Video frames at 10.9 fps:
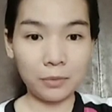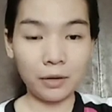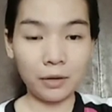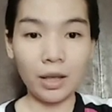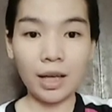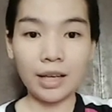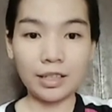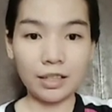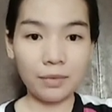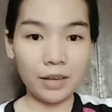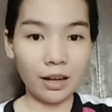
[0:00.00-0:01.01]
from
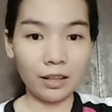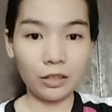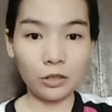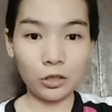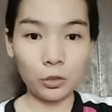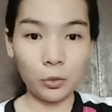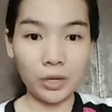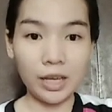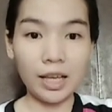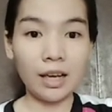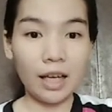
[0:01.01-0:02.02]
chemical industry
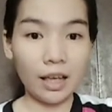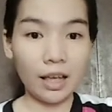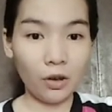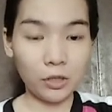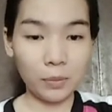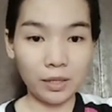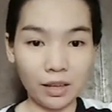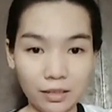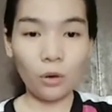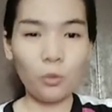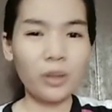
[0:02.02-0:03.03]
and
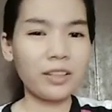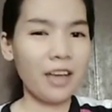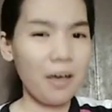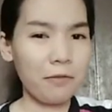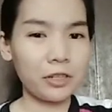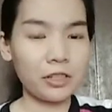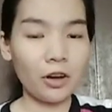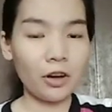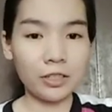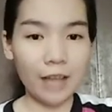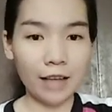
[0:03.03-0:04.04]
hospitals. What efforts
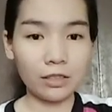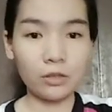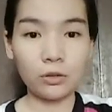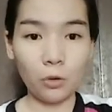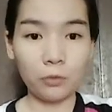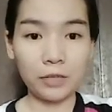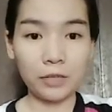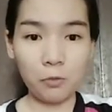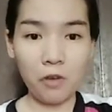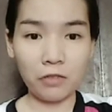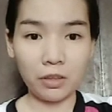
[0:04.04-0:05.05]
are done to solve this
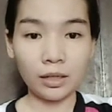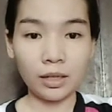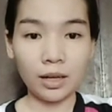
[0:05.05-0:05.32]
problem?